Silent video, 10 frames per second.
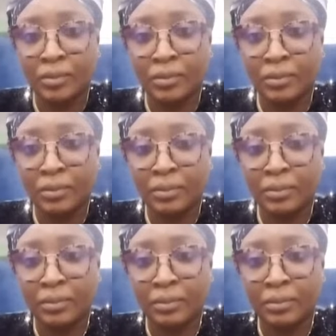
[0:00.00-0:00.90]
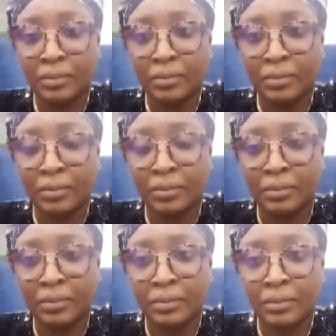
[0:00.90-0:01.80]

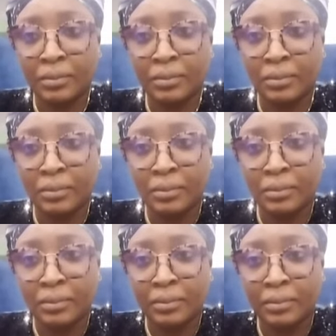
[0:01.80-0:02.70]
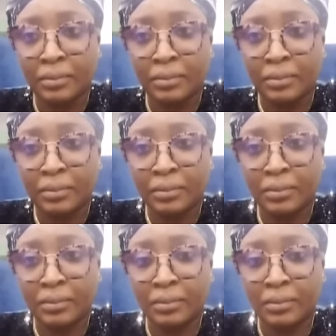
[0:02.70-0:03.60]

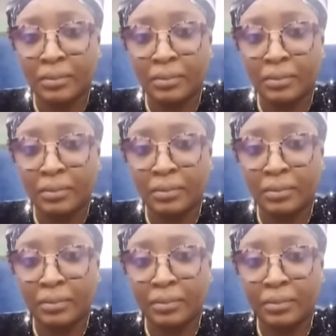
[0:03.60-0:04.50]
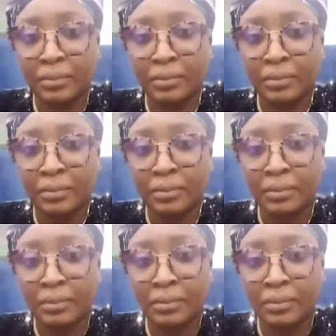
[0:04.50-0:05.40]
[no speech]